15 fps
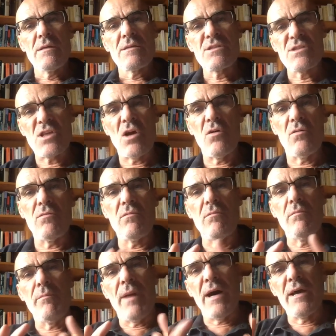So
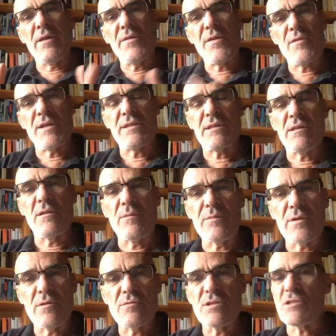my theoretical
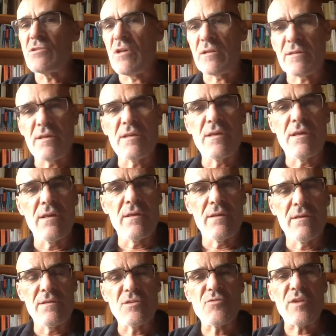approach is not,
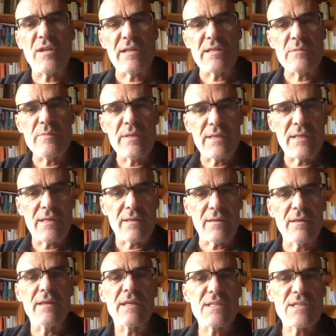strictly speaking,
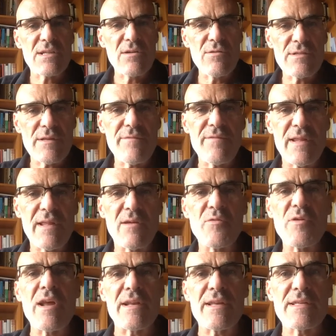exclusively
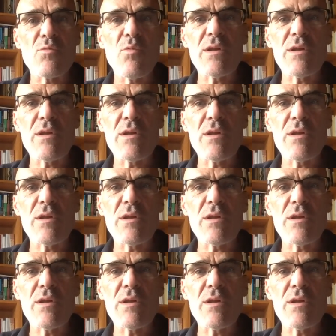realist.